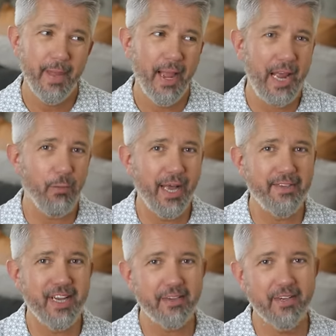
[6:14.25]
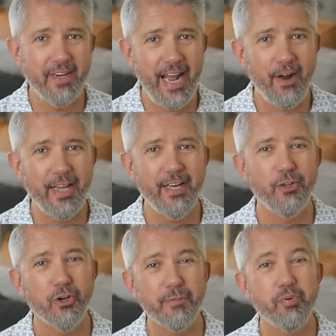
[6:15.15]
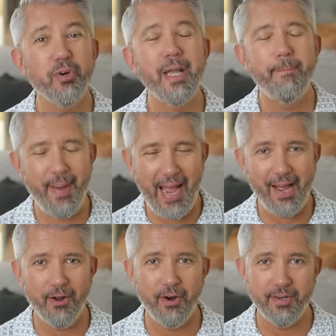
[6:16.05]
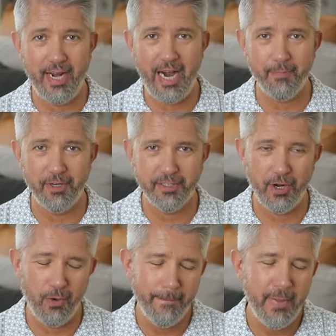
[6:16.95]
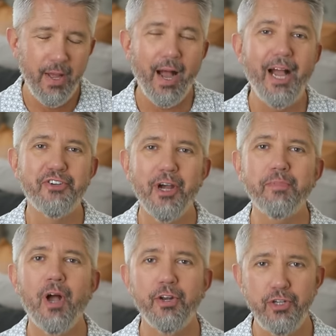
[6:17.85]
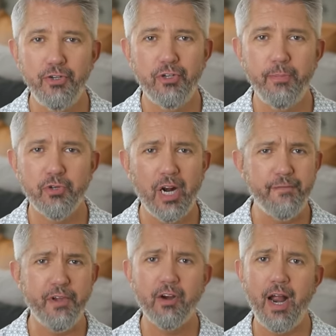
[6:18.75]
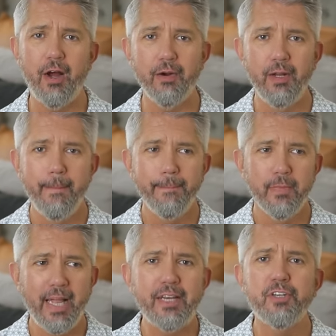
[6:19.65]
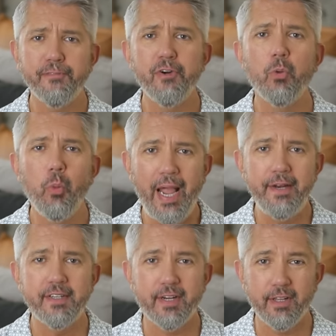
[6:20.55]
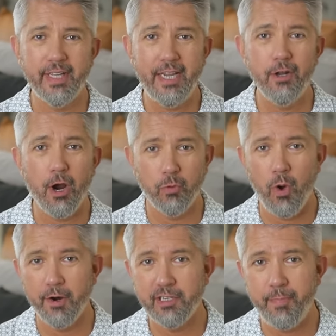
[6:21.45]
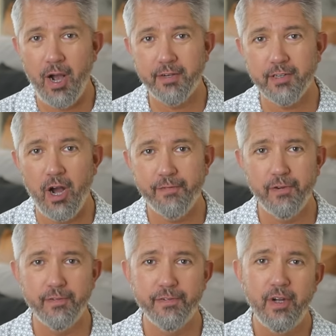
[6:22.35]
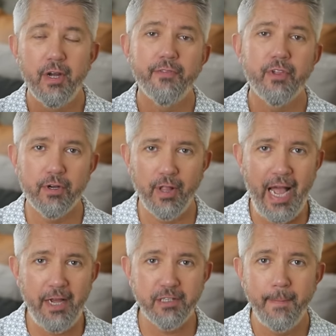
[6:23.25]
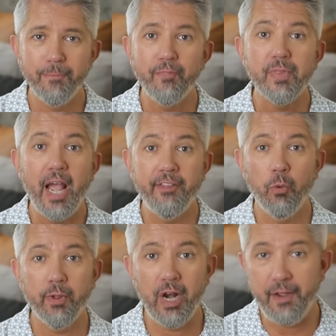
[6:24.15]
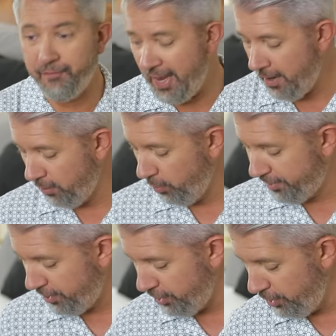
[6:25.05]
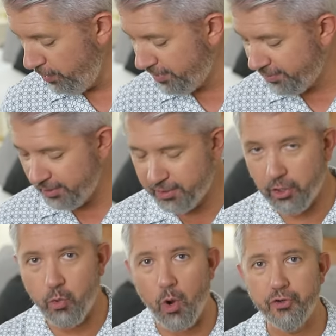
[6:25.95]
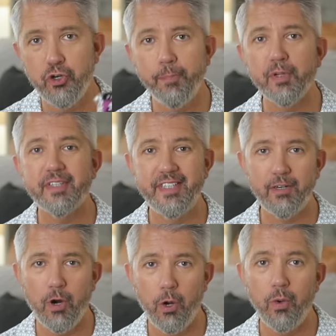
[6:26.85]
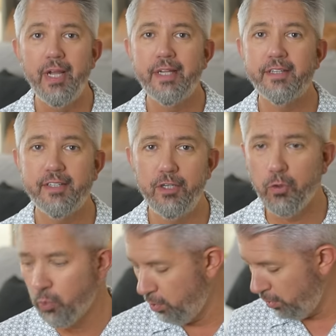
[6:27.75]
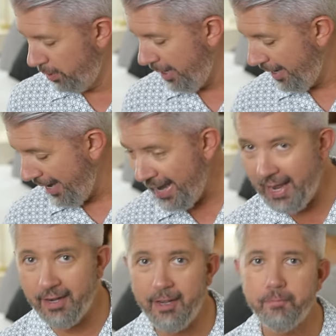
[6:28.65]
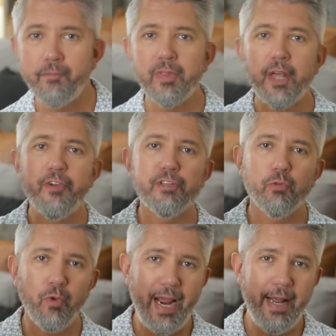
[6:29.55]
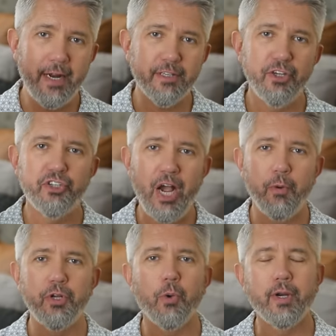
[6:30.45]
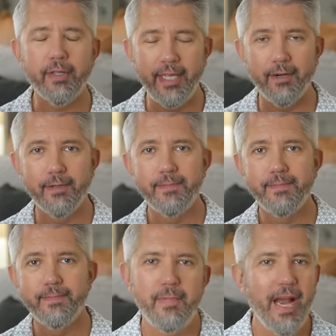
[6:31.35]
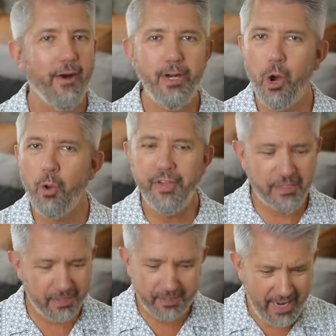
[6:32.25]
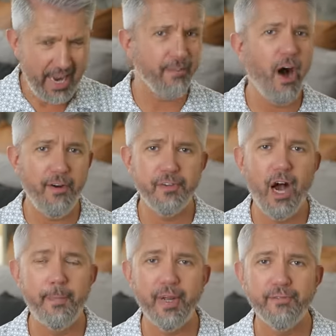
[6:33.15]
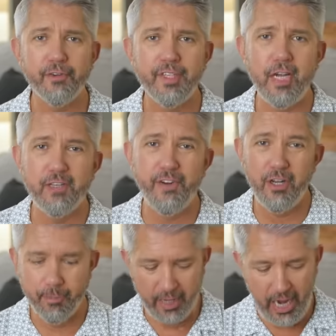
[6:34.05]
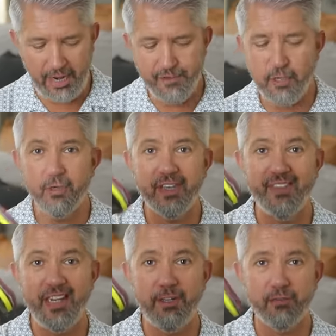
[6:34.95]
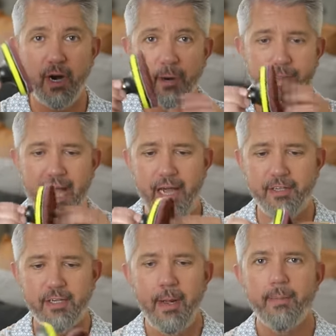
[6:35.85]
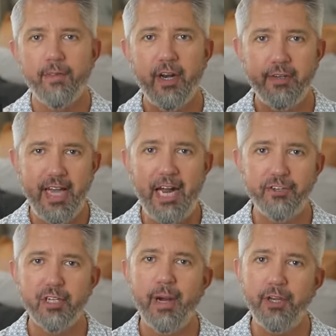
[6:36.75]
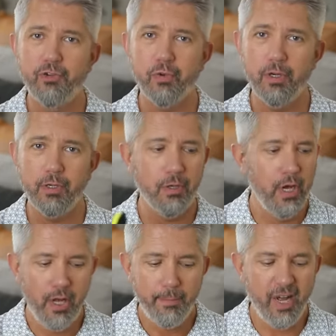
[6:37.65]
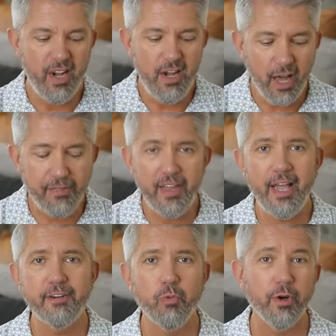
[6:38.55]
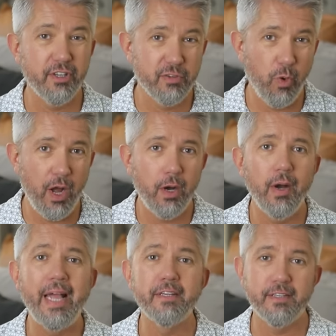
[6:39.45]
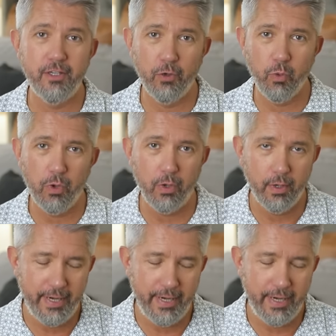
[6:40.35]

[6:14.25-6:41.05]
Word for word: And when I tested it out, it looked pretty bad on camera. So I jumped on YouTube trying to figure out like different ways to clean hard water spots off of the glass. And the one that I found was to use this quadruple zero steel wool and this Rain-X shower door cleaner. Now I know this is kind of off topic for today's video, but I've used these scrubber pads that attach to my drill but nothing has worked as well as steel wool.